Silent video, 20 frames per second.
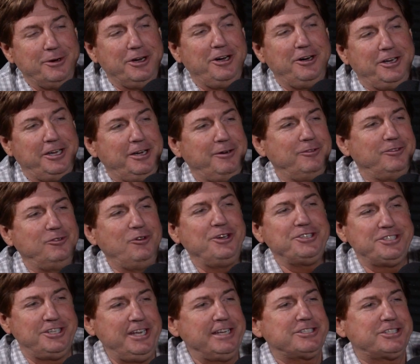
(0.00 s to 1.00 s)
Well, it
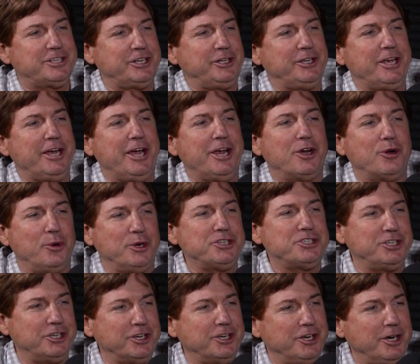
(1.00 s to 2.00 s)
wasn't necessarily a
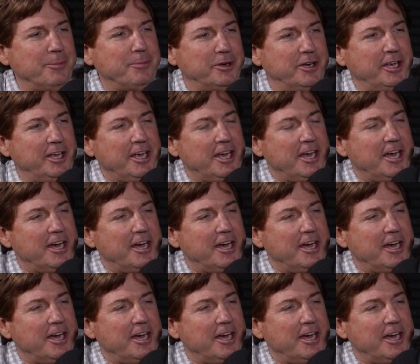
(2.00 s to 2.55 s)
Christian company,